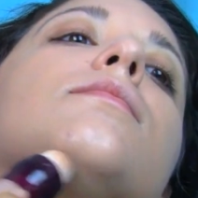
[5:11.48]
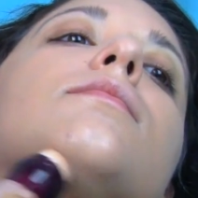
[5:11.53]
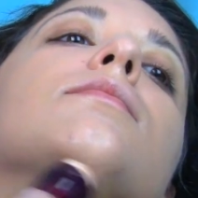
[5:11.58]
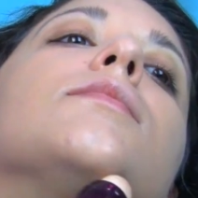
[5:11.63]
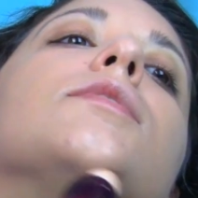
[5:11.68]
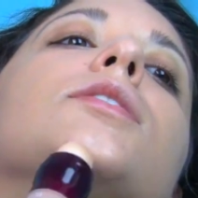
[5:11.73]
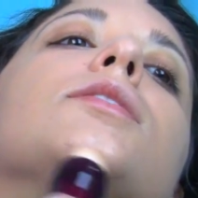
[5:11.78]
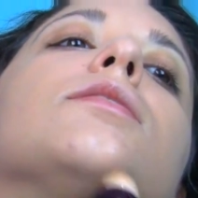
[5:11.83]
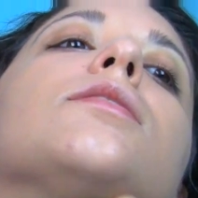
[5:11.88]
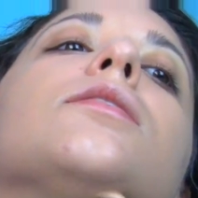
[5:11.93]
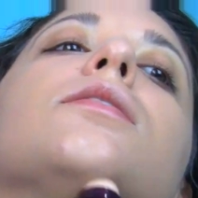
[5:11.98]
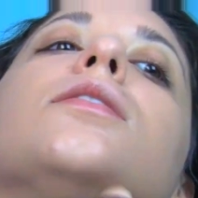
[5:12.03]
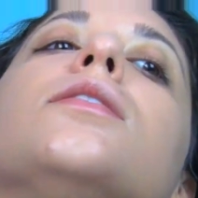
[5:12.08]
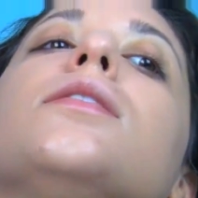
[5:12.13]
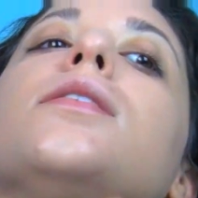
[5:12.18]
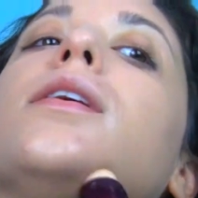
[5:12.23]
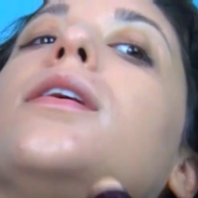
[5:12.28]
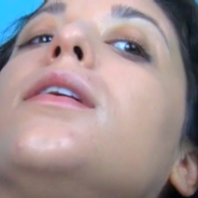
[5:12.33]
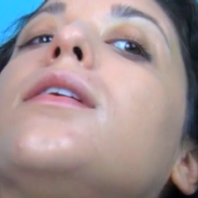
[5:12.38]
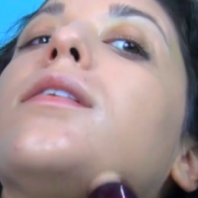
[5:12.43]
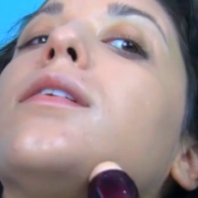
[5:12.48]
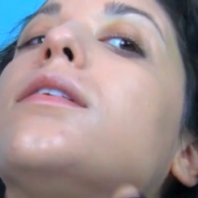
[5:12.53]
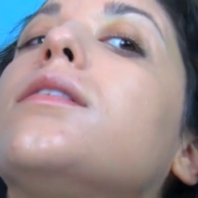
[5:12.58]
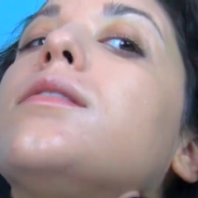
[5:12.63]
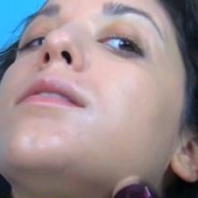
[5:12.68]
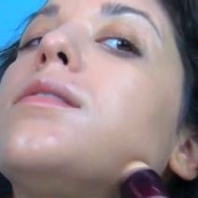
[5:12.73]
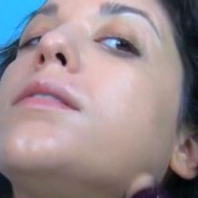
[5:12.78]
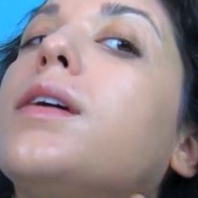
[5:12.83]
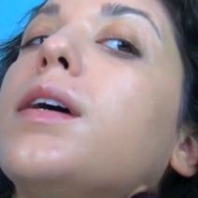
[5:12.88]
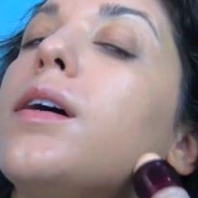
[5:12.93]
I'm just going to take
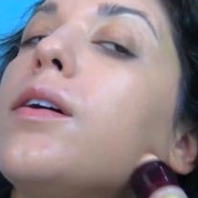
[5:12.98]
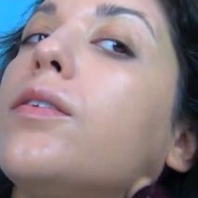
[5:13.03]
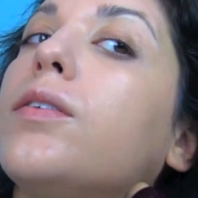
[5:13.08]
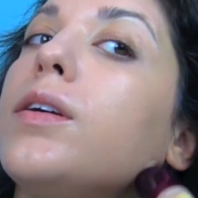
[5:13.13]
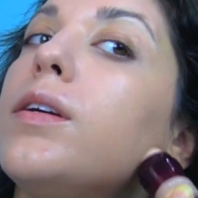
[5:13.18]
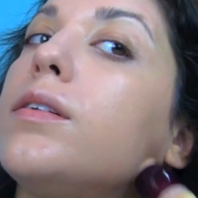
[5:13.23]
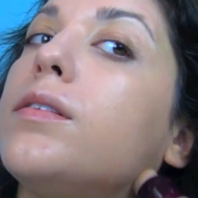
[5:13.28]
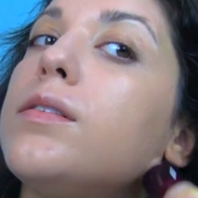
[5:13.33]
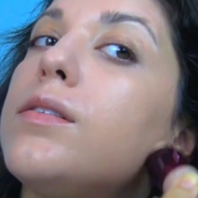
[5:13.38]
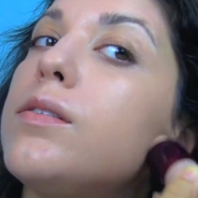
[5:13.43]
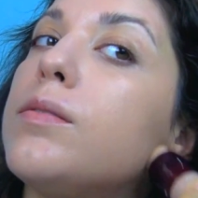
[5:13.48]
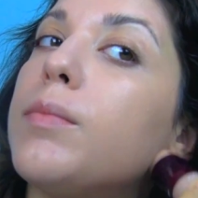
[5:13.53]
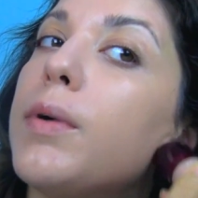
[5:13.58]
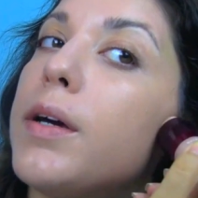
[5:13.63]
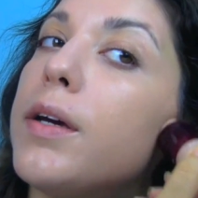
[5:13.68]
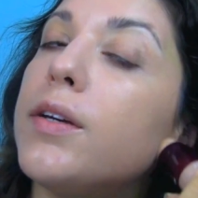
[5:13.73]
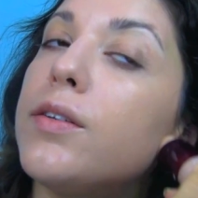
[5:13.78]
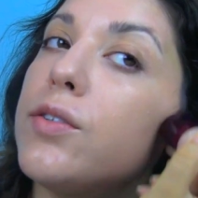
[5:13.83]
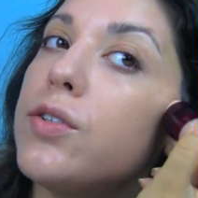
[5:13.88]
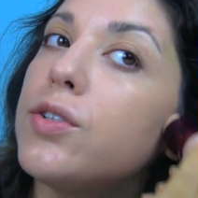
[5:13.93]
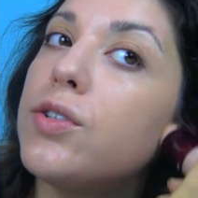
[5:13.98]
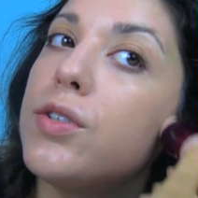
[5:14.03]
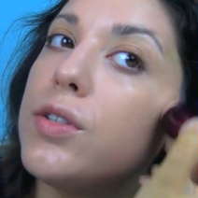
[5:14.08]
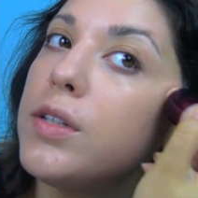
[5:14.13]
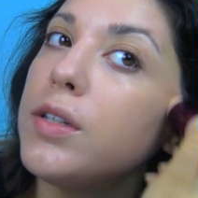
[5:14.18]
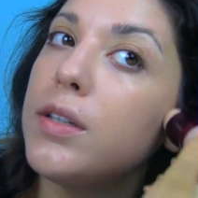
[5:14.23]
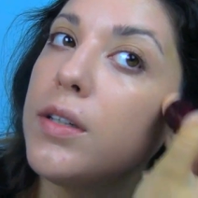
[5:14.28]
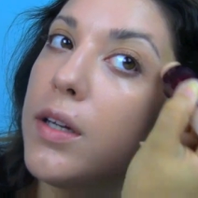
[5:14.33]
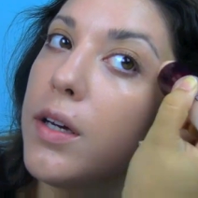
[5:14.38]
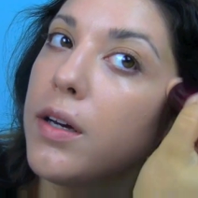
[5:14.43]
this down into my
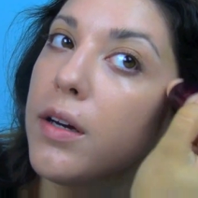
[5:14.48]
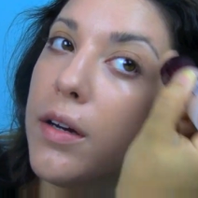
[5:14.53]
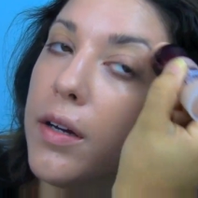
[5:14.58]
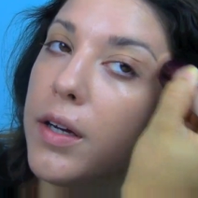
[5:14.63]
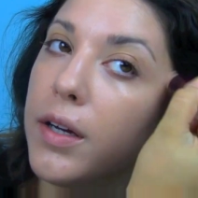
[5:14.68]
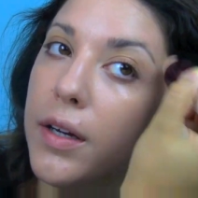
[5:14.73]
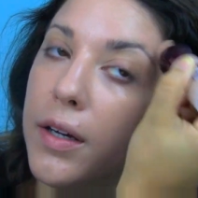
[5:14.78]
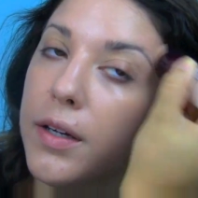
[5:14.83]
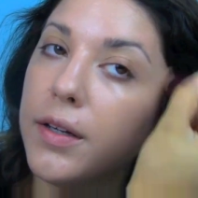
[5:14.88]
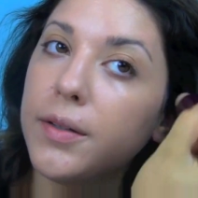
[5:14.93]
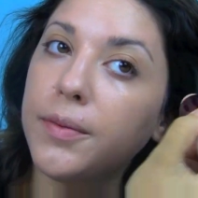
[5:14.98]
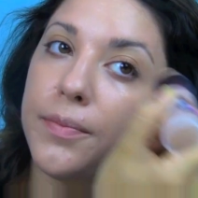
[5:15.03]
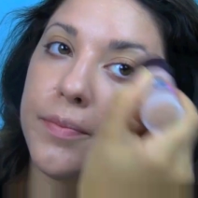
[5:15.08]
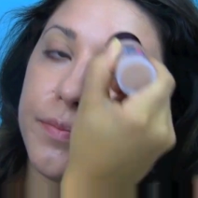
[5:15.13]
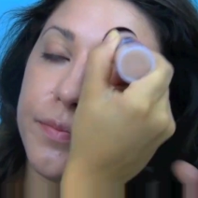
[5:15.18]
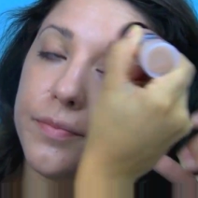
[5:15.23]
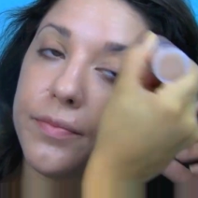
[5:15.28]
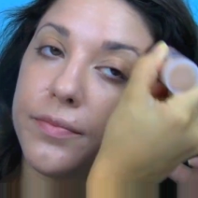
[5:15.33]
chin area,